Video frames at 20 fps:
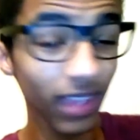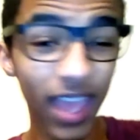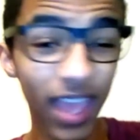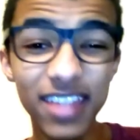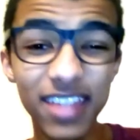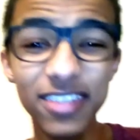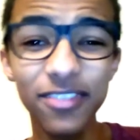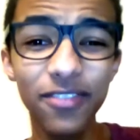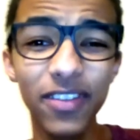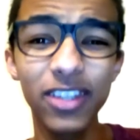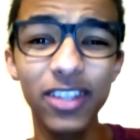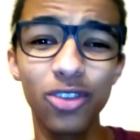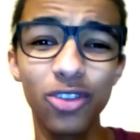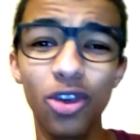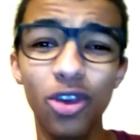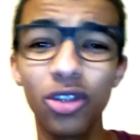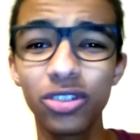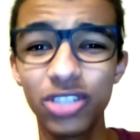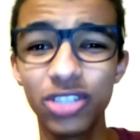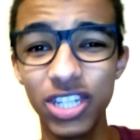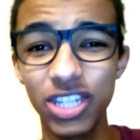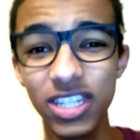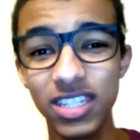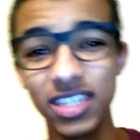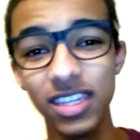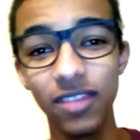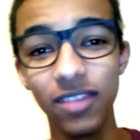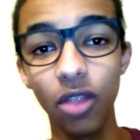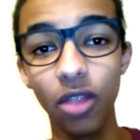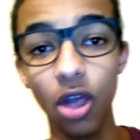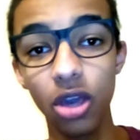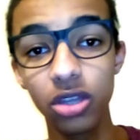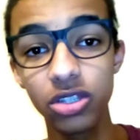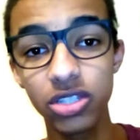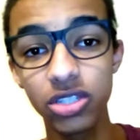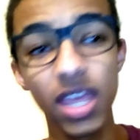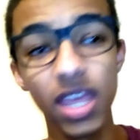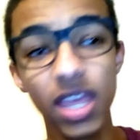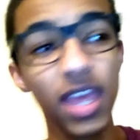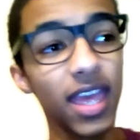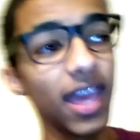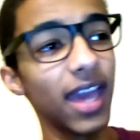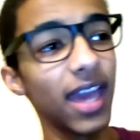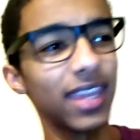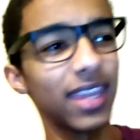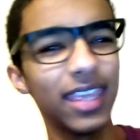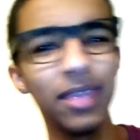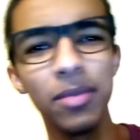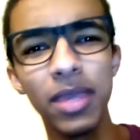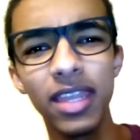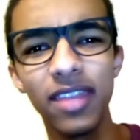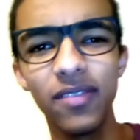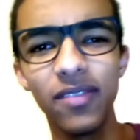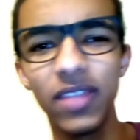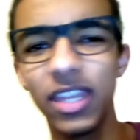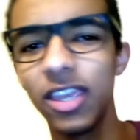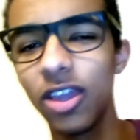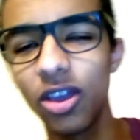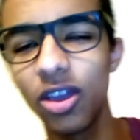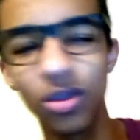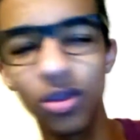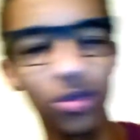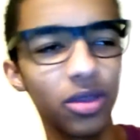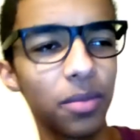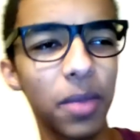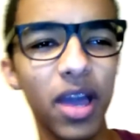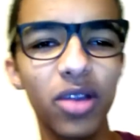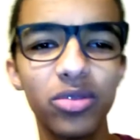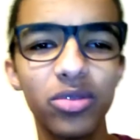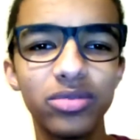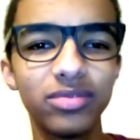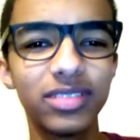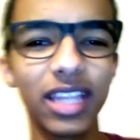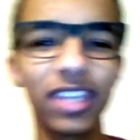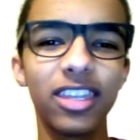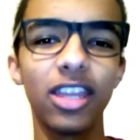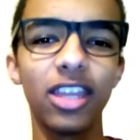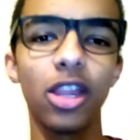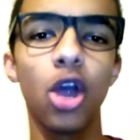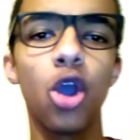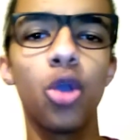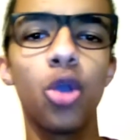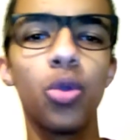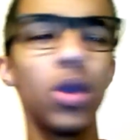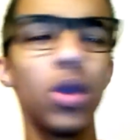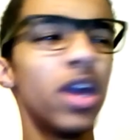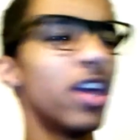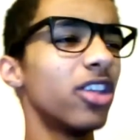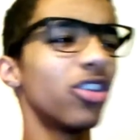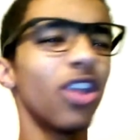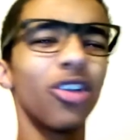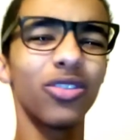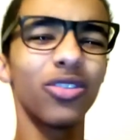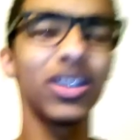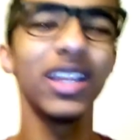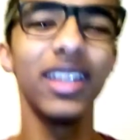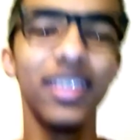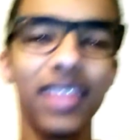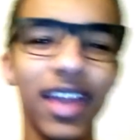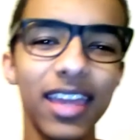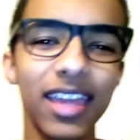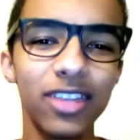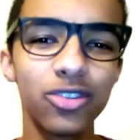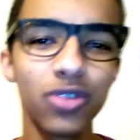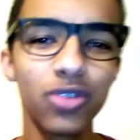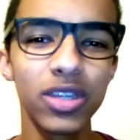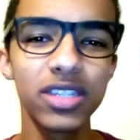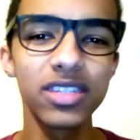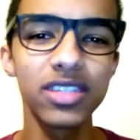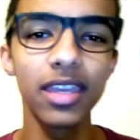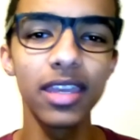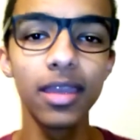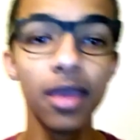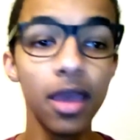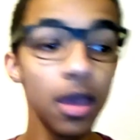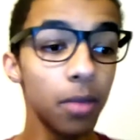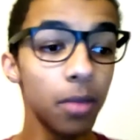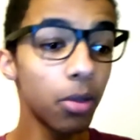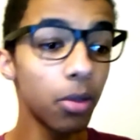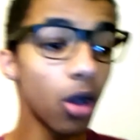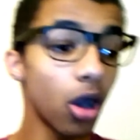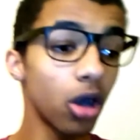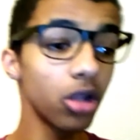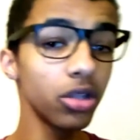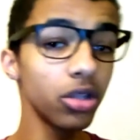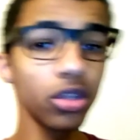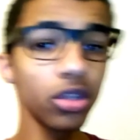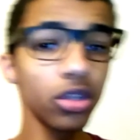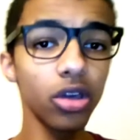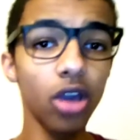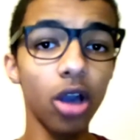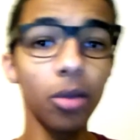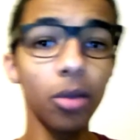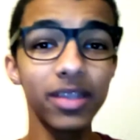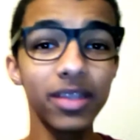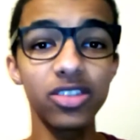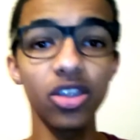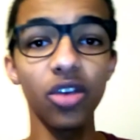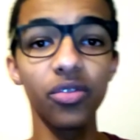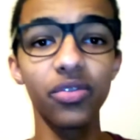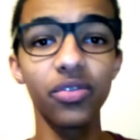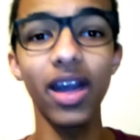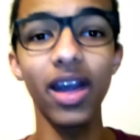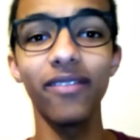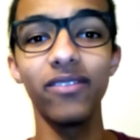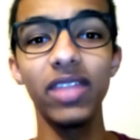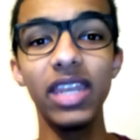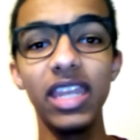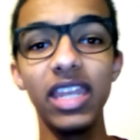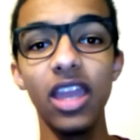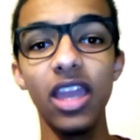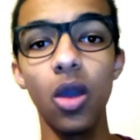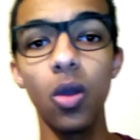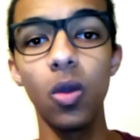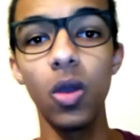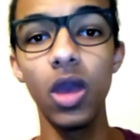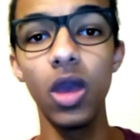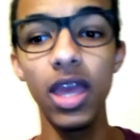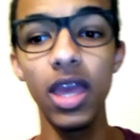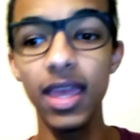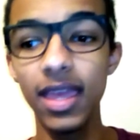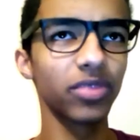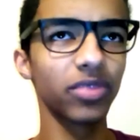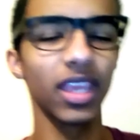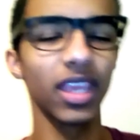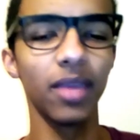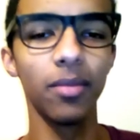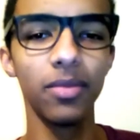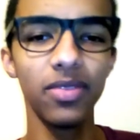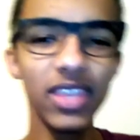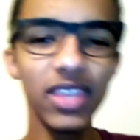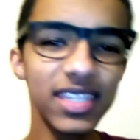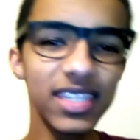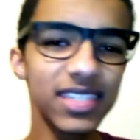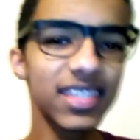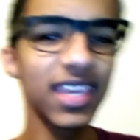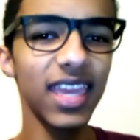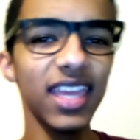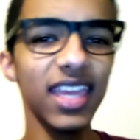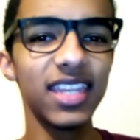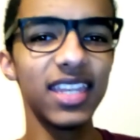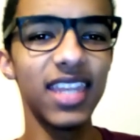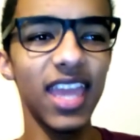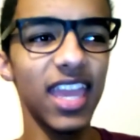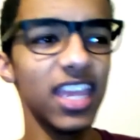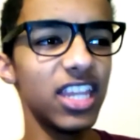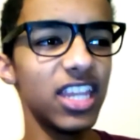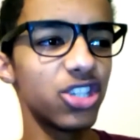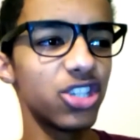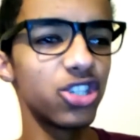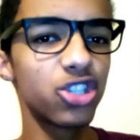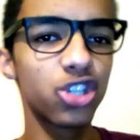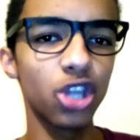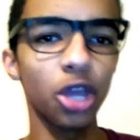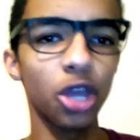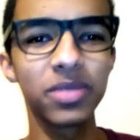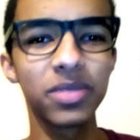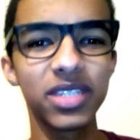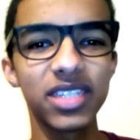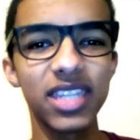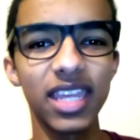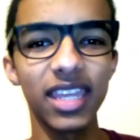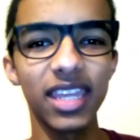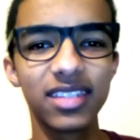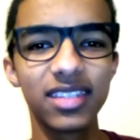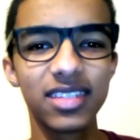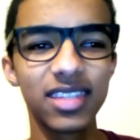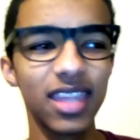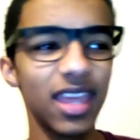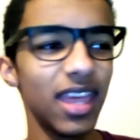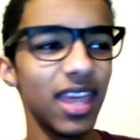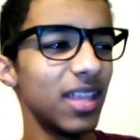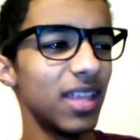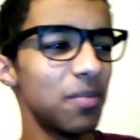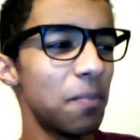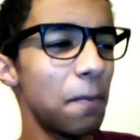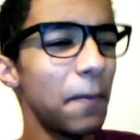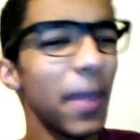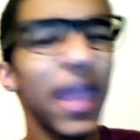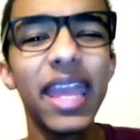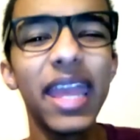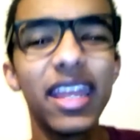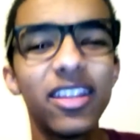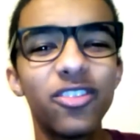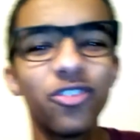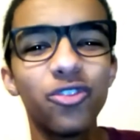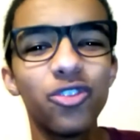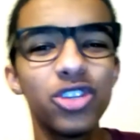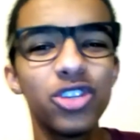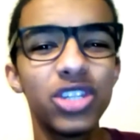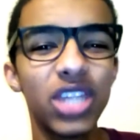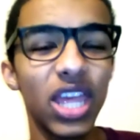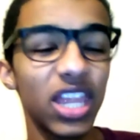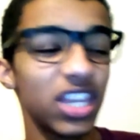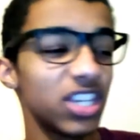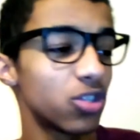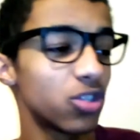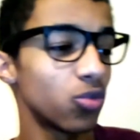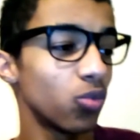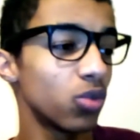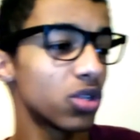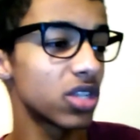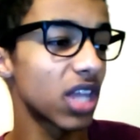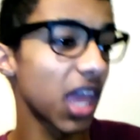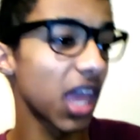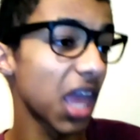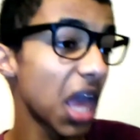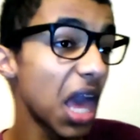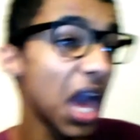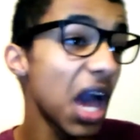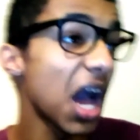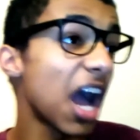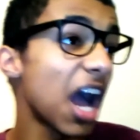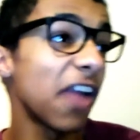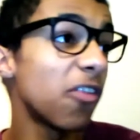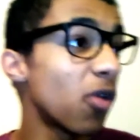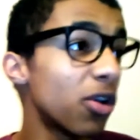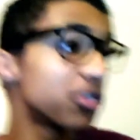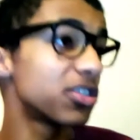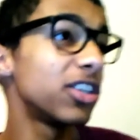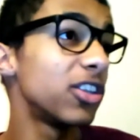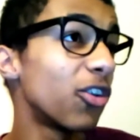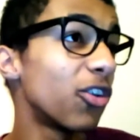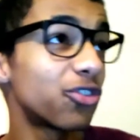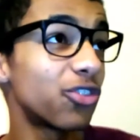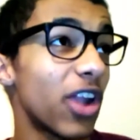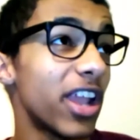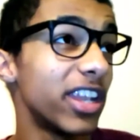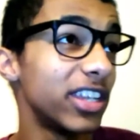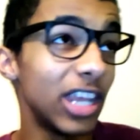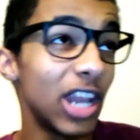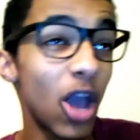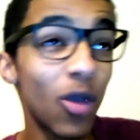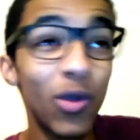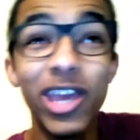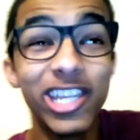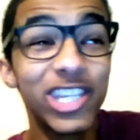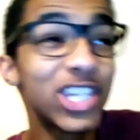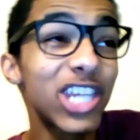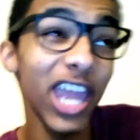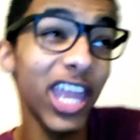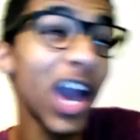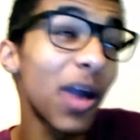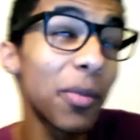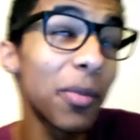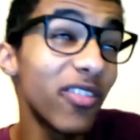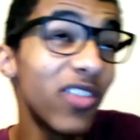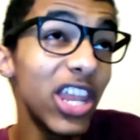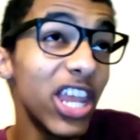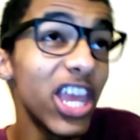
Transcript: has a friend called GC Vlogs, and he made a video about Daniel Oh, not really that interesting, but on the comments of that video, this kid, Azianchopstic, begged for attention, was like, "I roasted your friend, you know, check out my